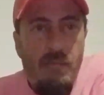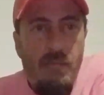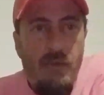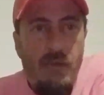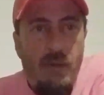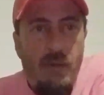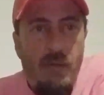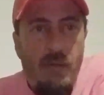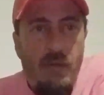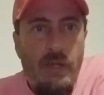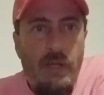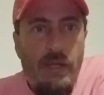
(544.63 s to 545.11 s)

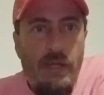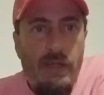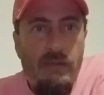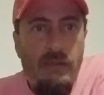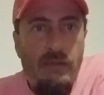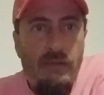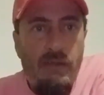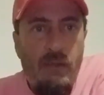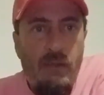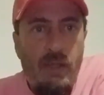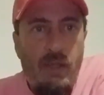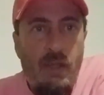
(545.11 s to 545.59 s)

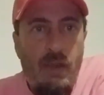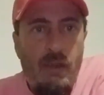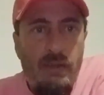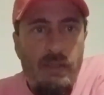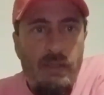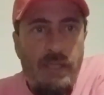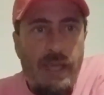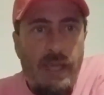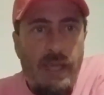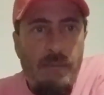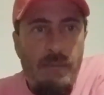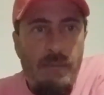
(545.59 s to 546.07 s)
erect
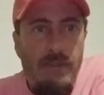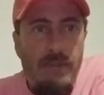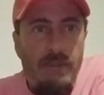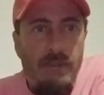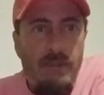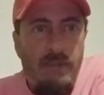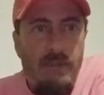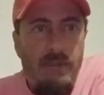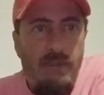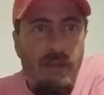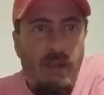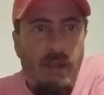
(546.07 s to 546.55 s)
log
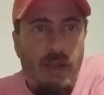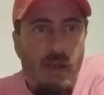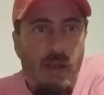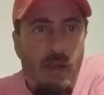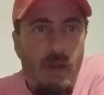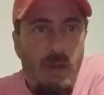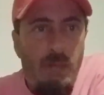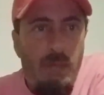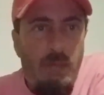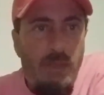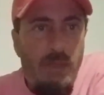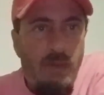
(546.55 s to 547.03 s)
cabins.
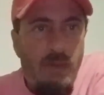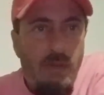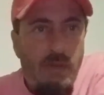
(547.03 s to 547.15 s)
Dope.